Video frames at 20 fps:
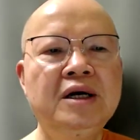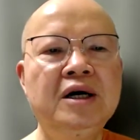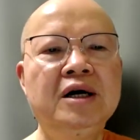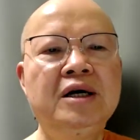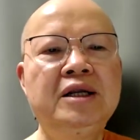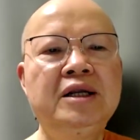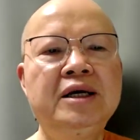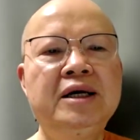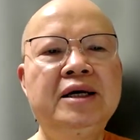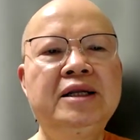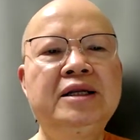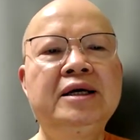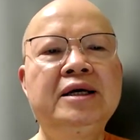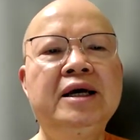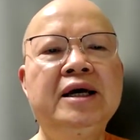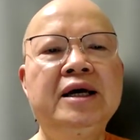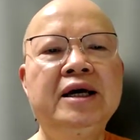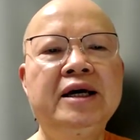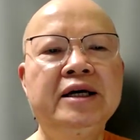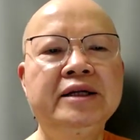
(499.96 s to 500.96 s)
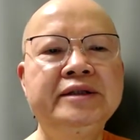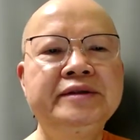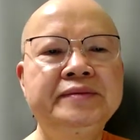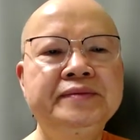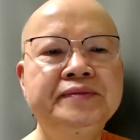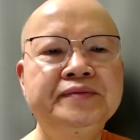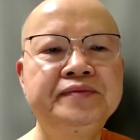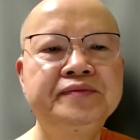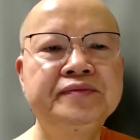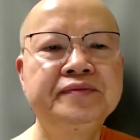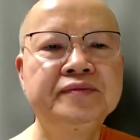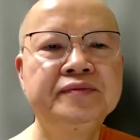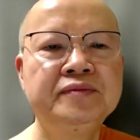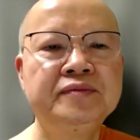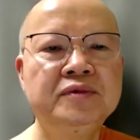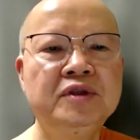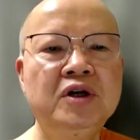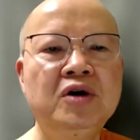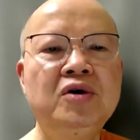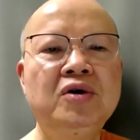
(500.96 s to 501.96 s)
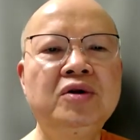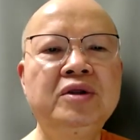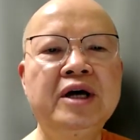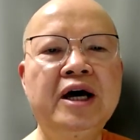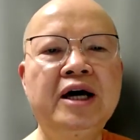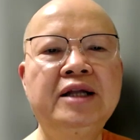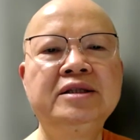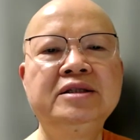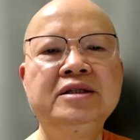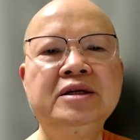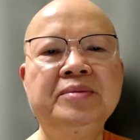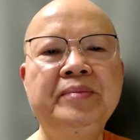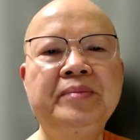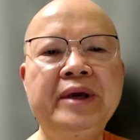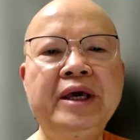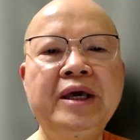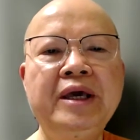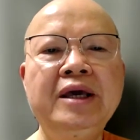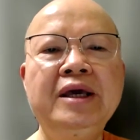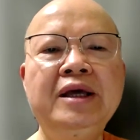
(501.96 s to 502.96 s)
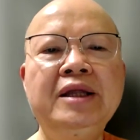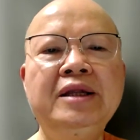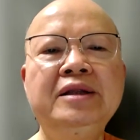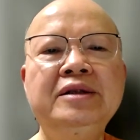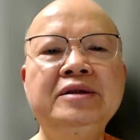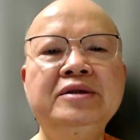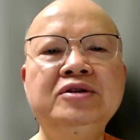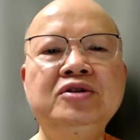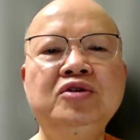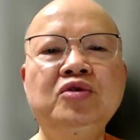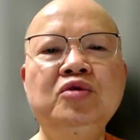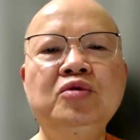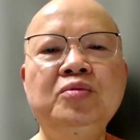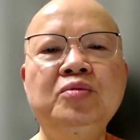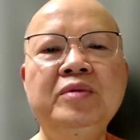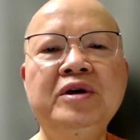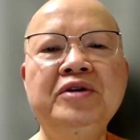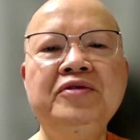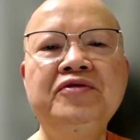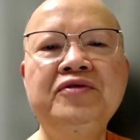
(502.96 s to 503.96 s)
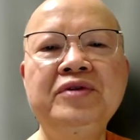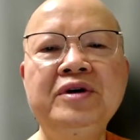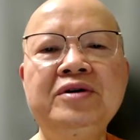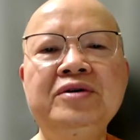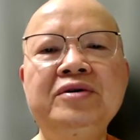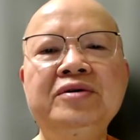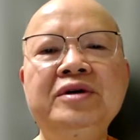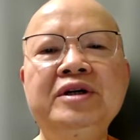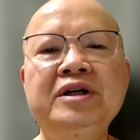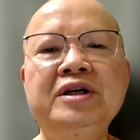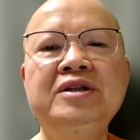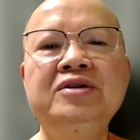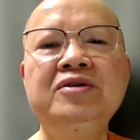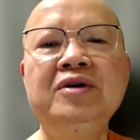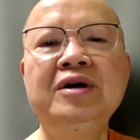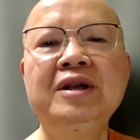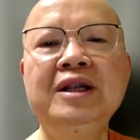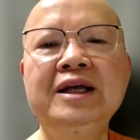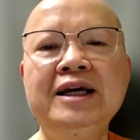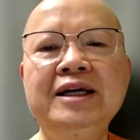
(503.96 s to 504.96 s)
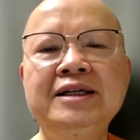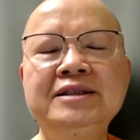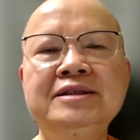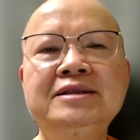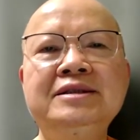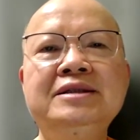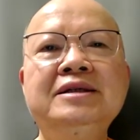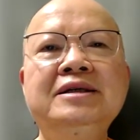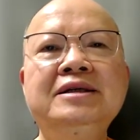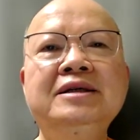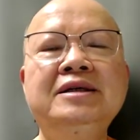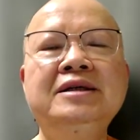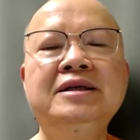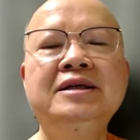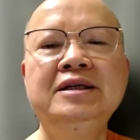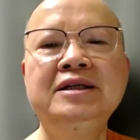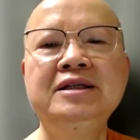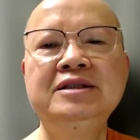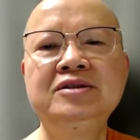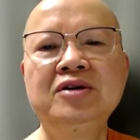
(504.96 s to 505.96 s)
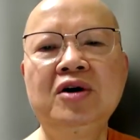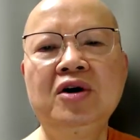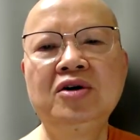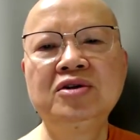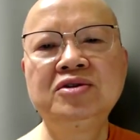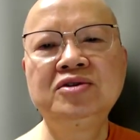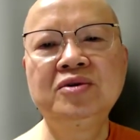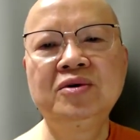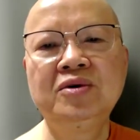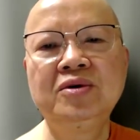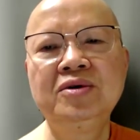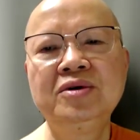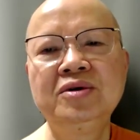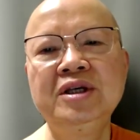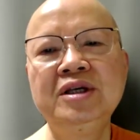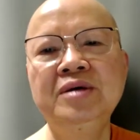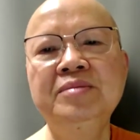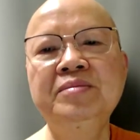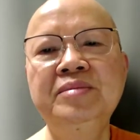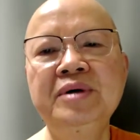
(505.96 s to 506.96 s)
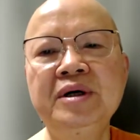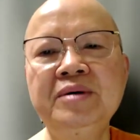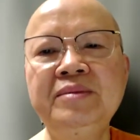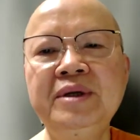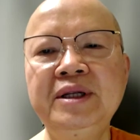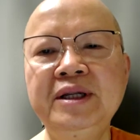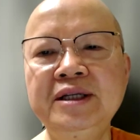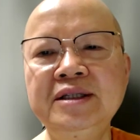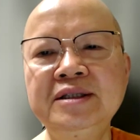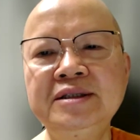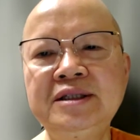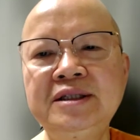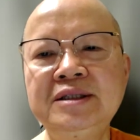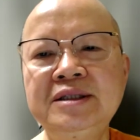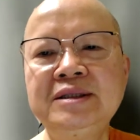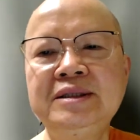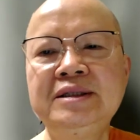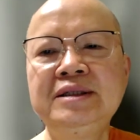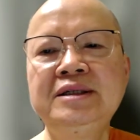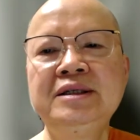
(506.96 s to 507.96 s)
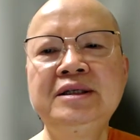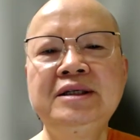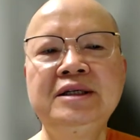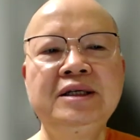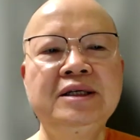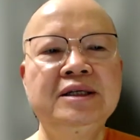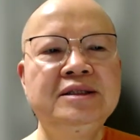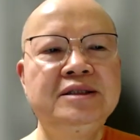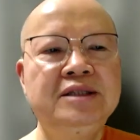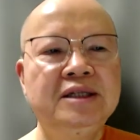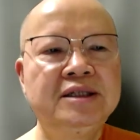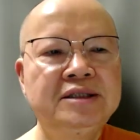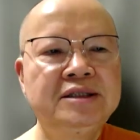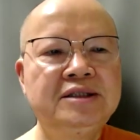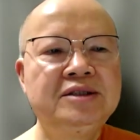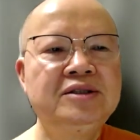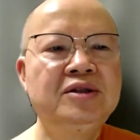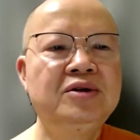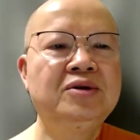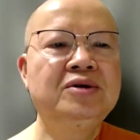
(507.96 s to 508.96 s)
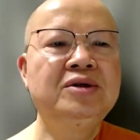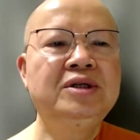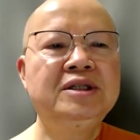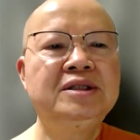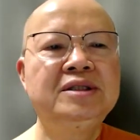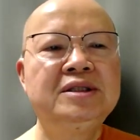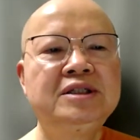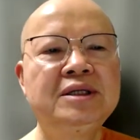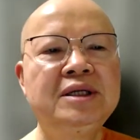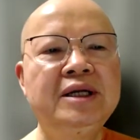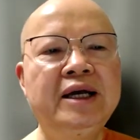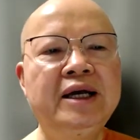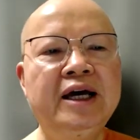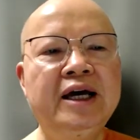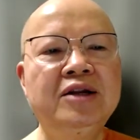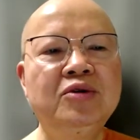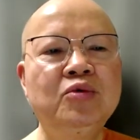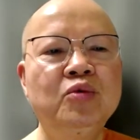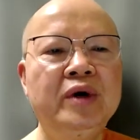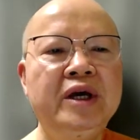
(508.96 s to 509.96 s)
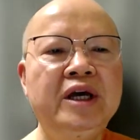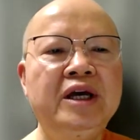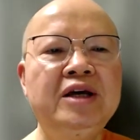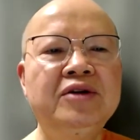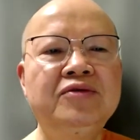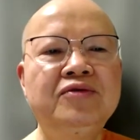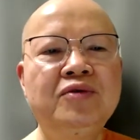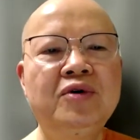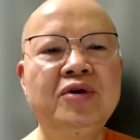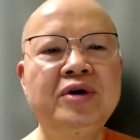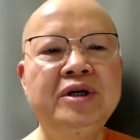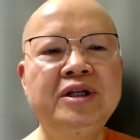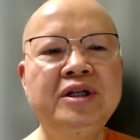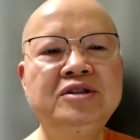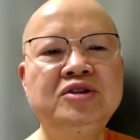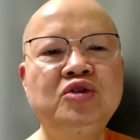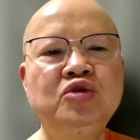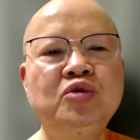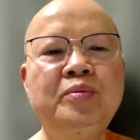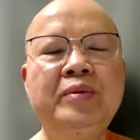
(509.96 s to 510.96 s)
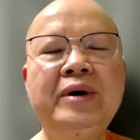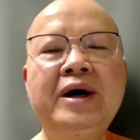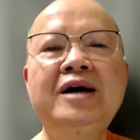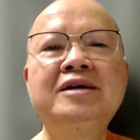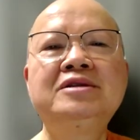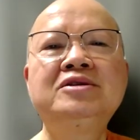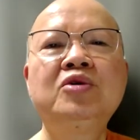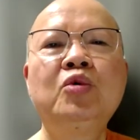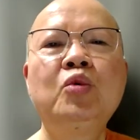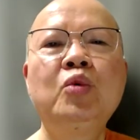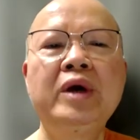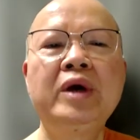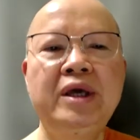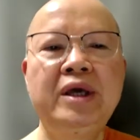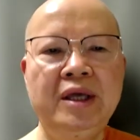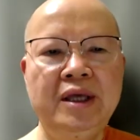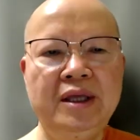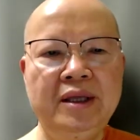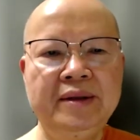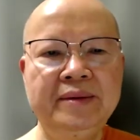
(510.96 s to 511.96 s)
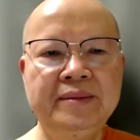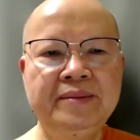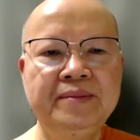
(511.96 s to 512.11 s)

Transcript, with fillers: On the other hand, know that the pain you may feel in your legs is also impermanent. Just know it and wait for it to pass away.